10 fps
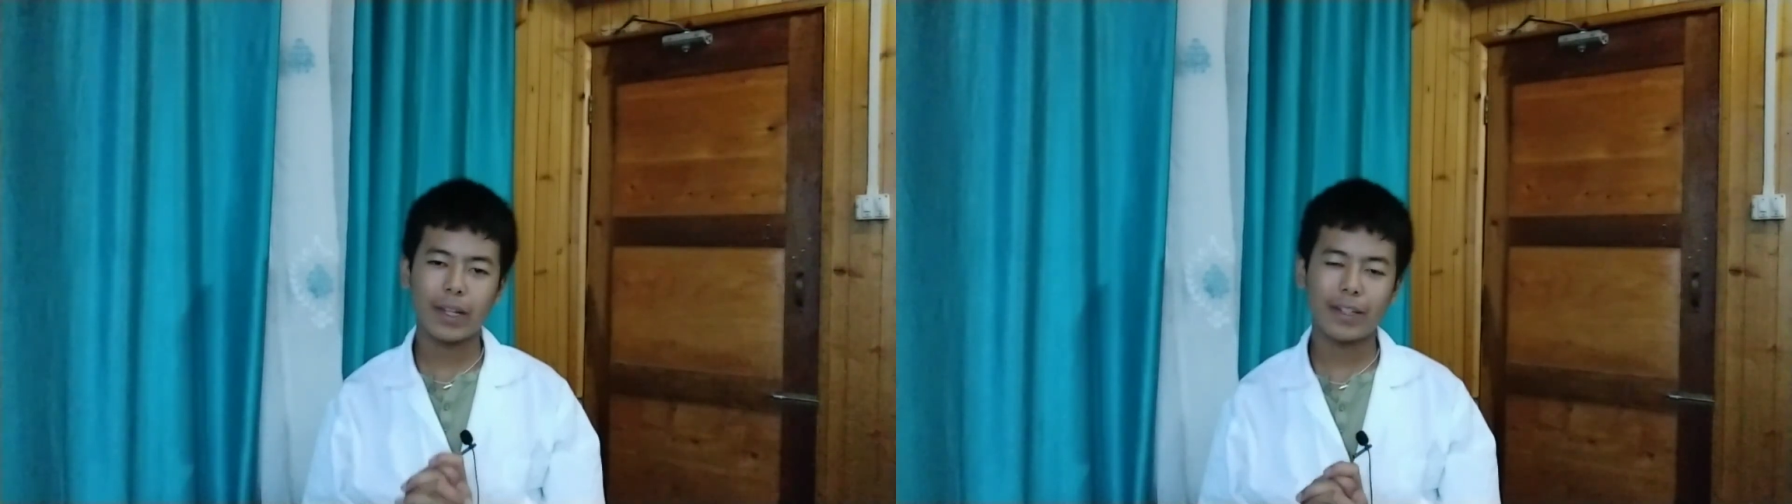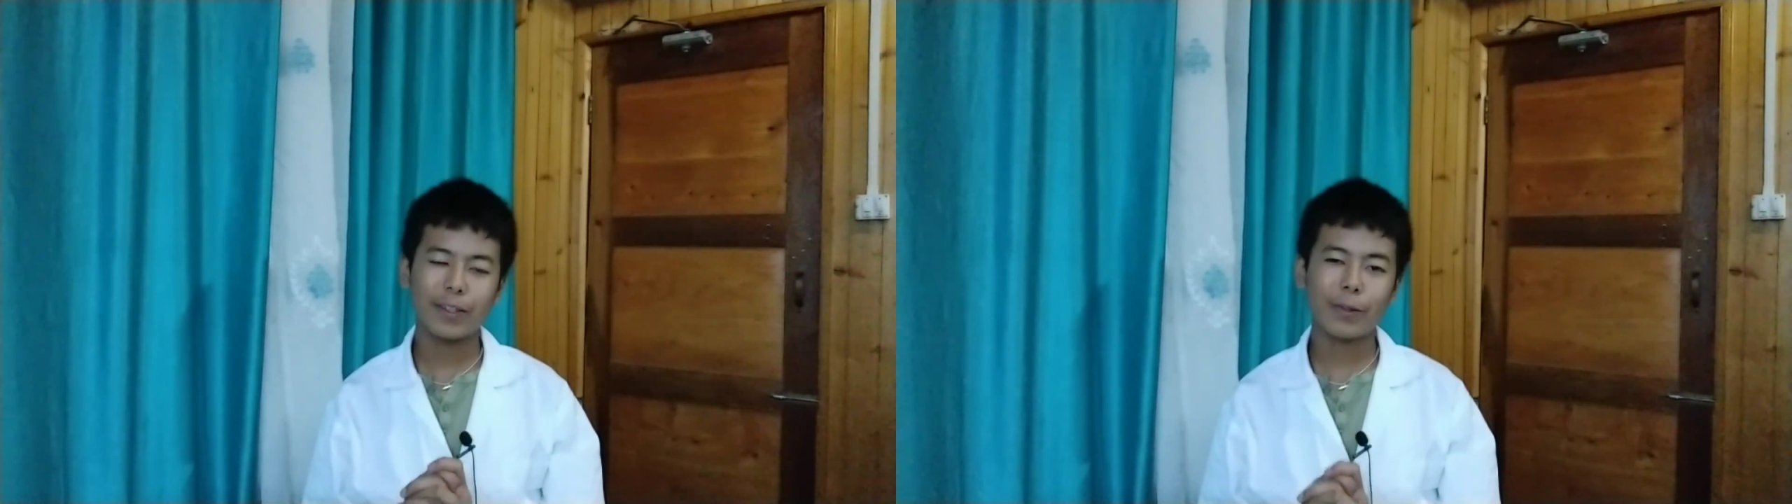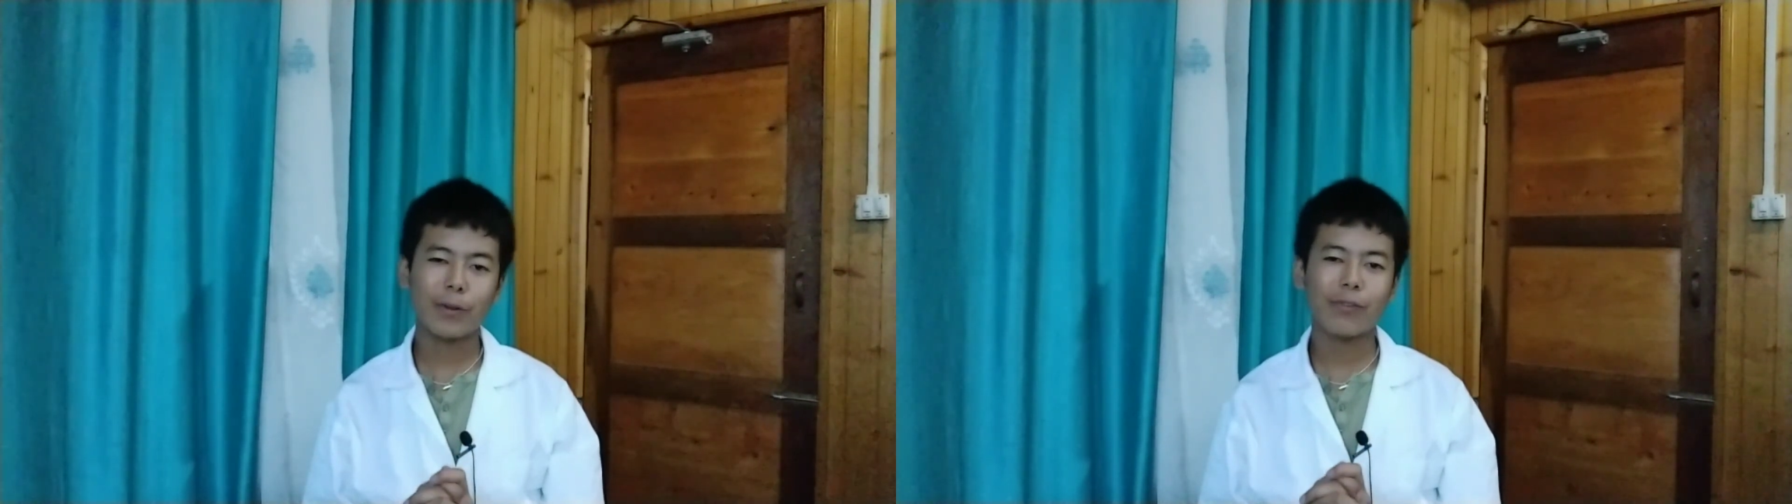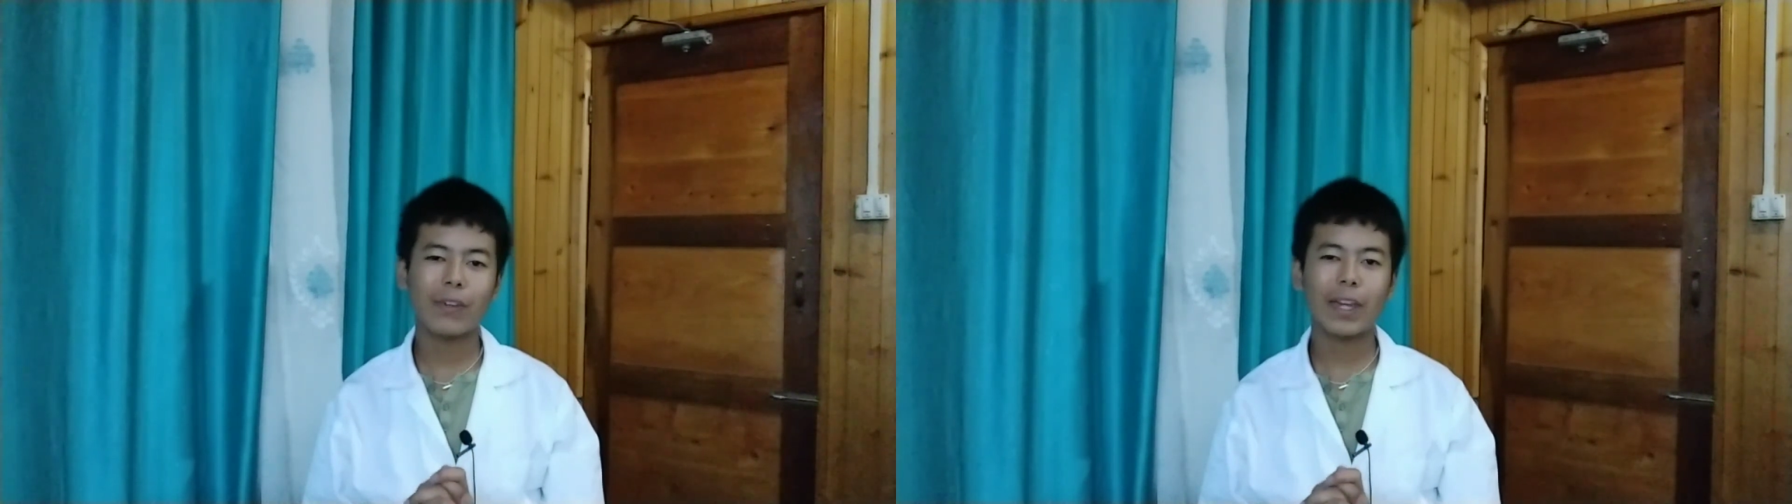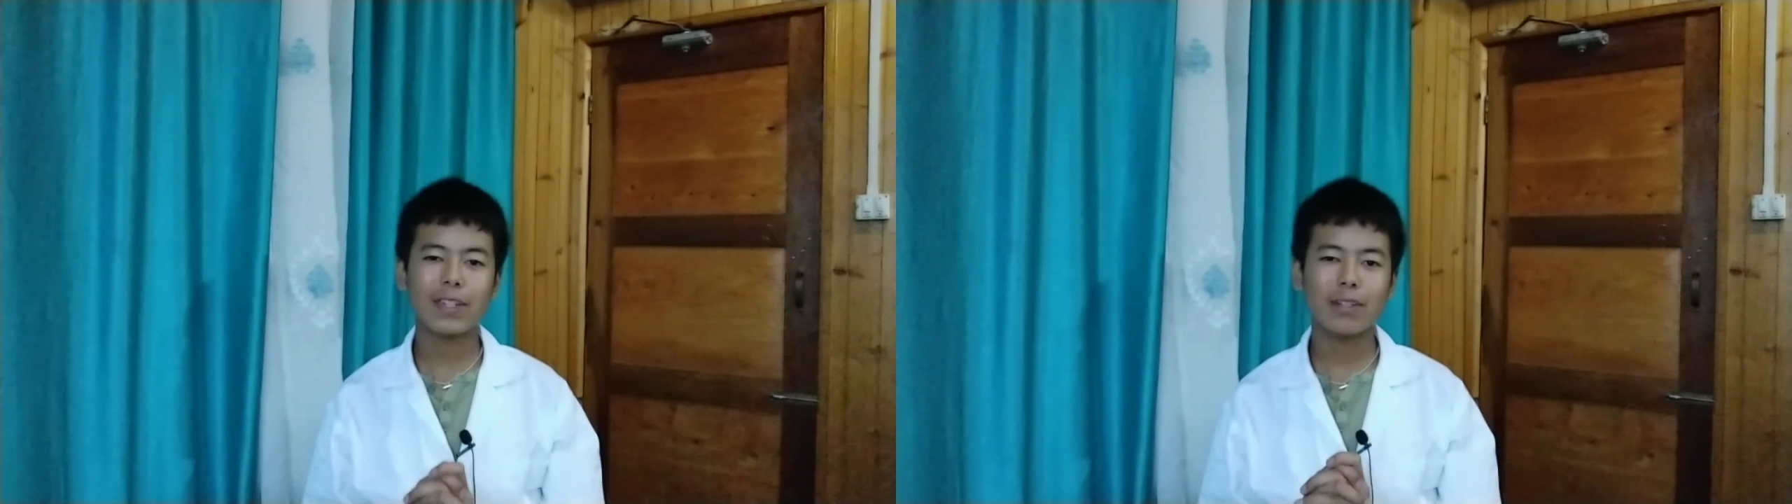hit the
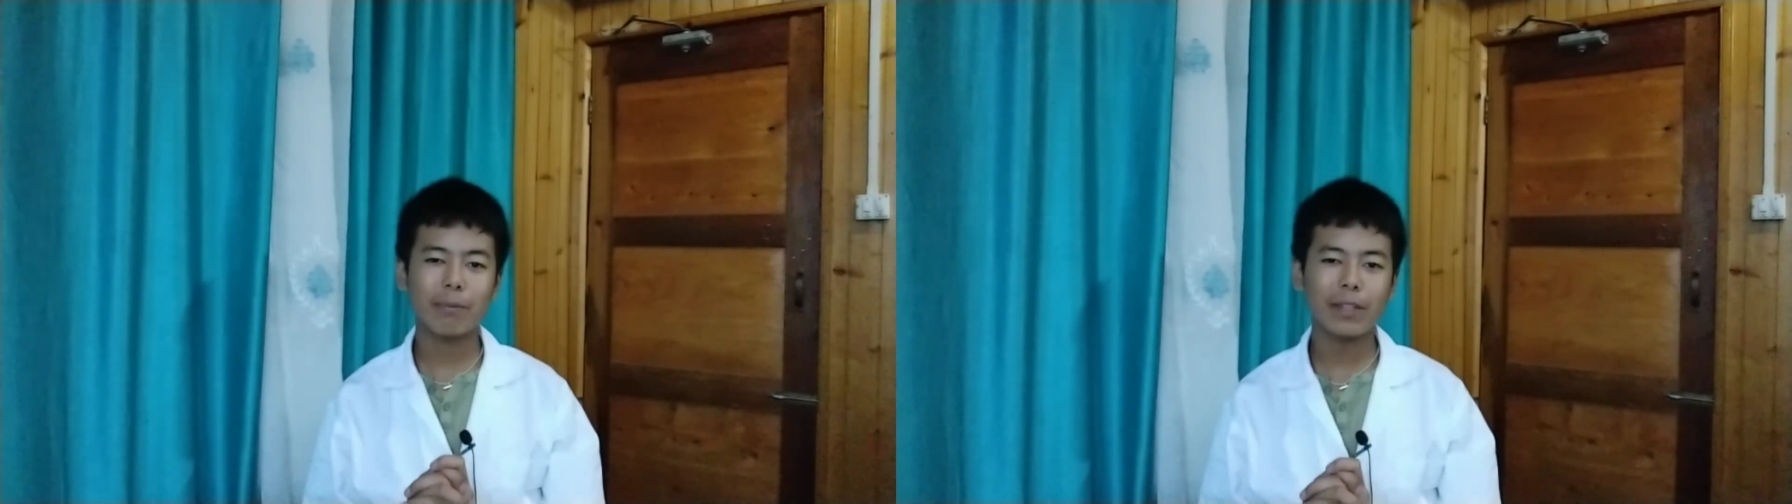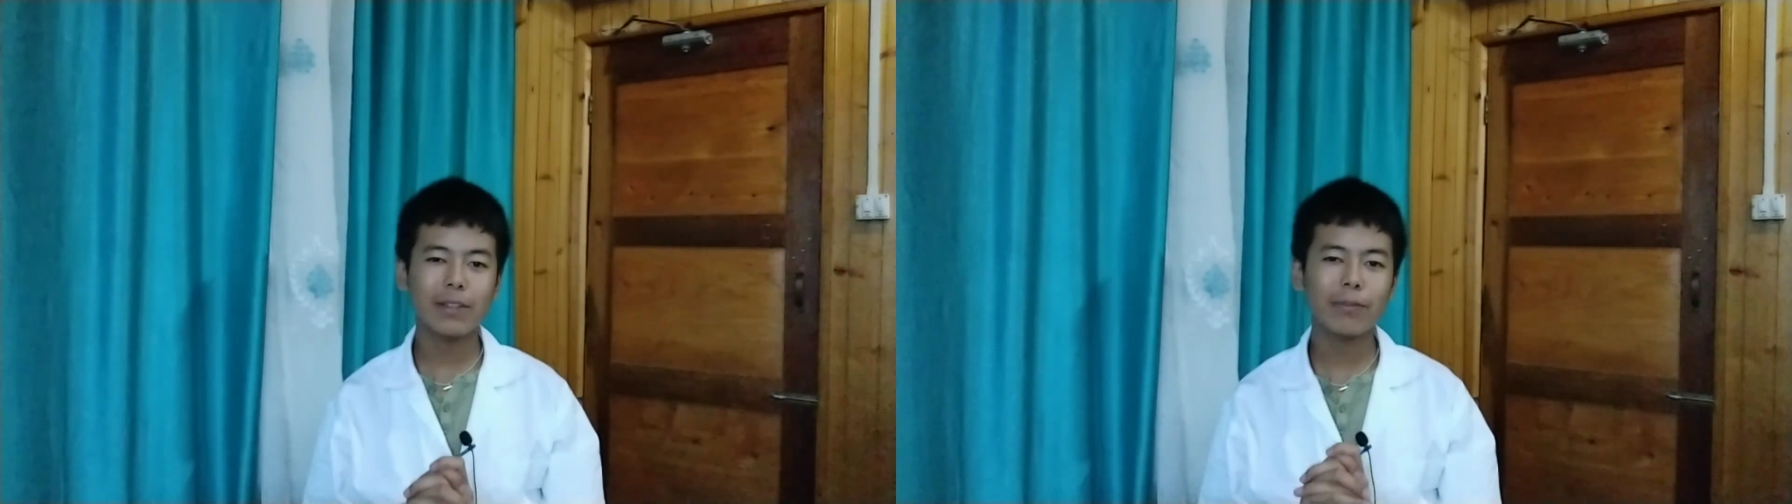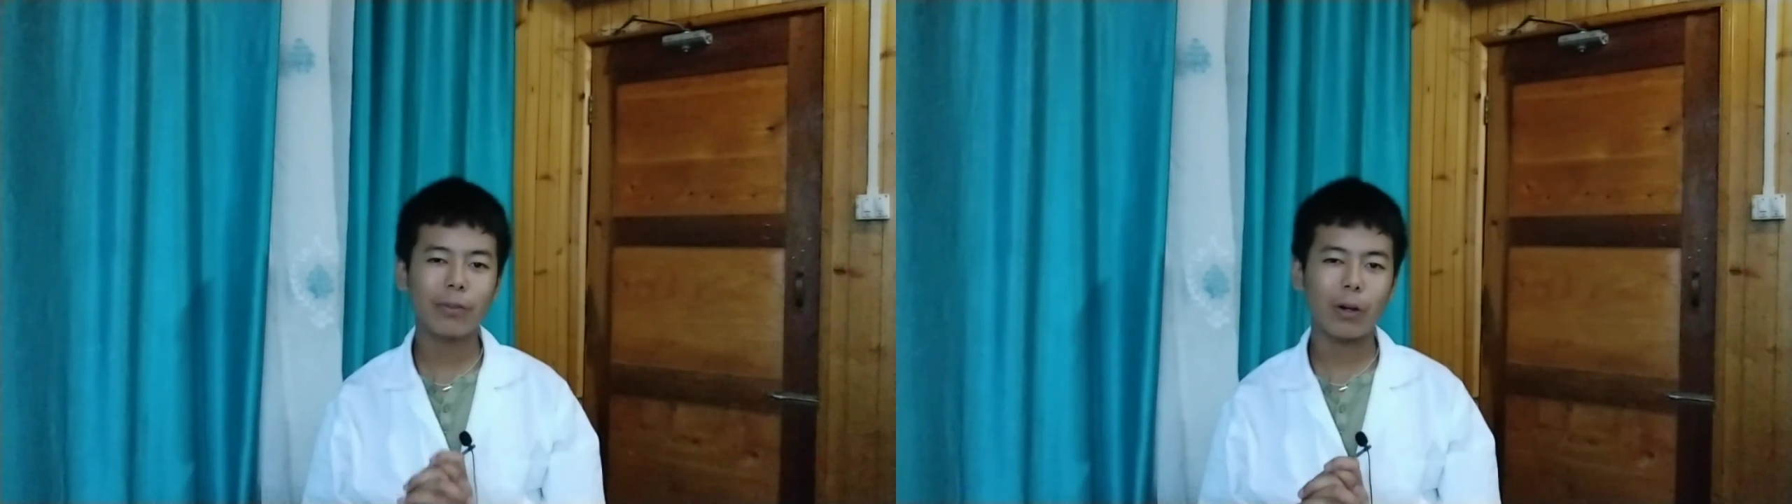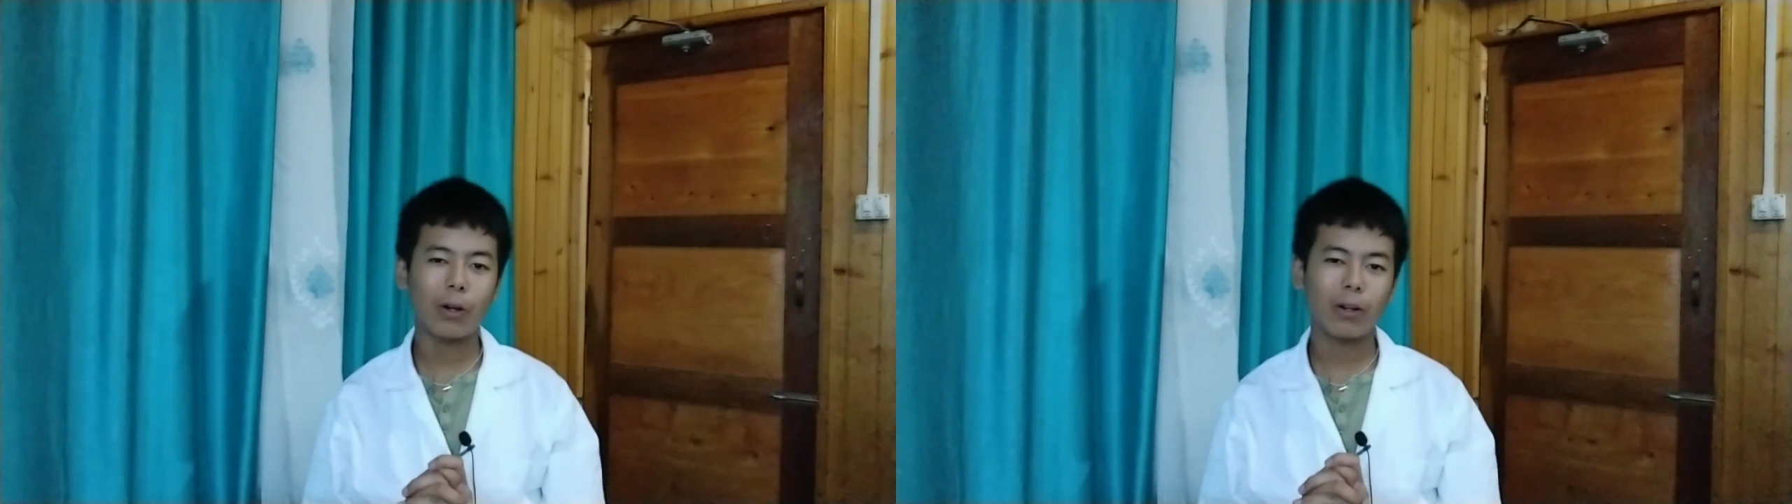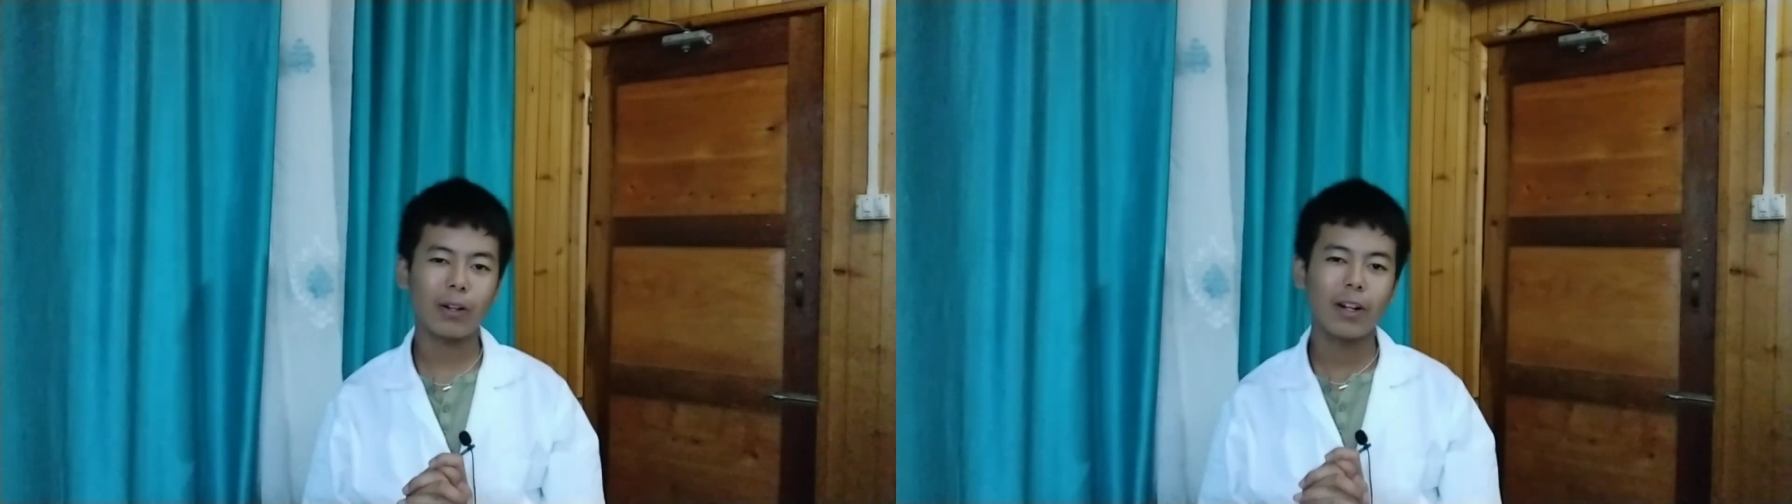notification bell
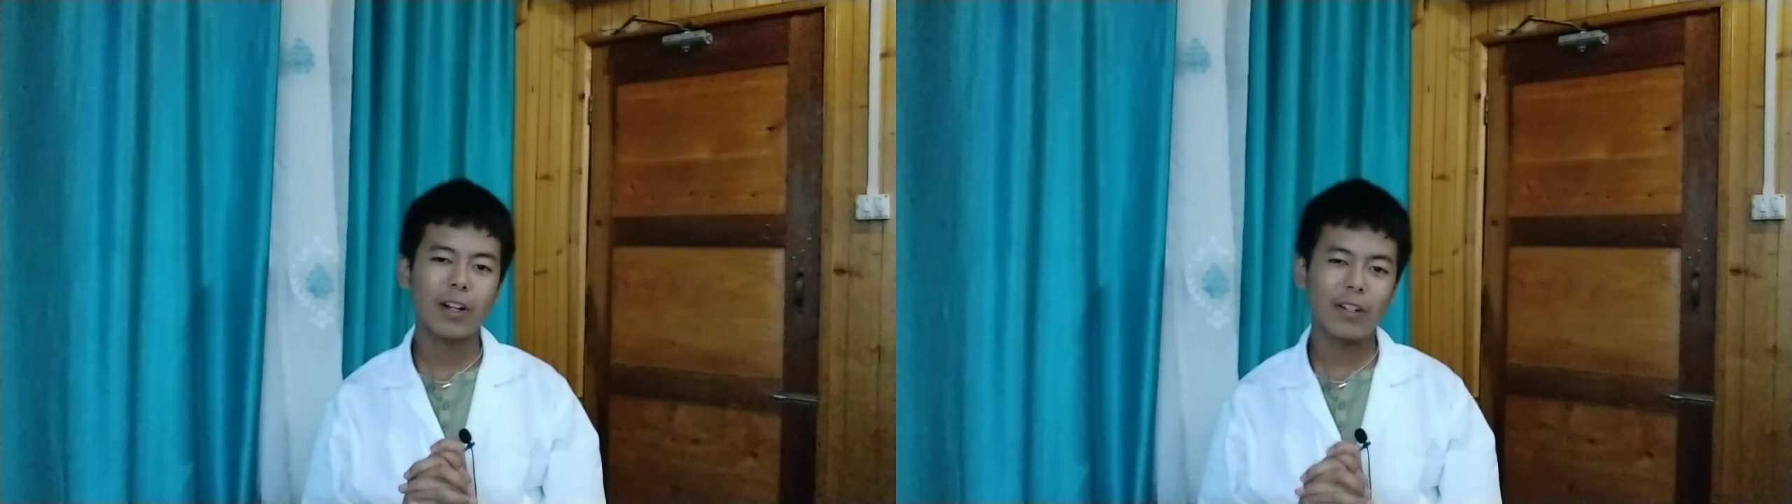for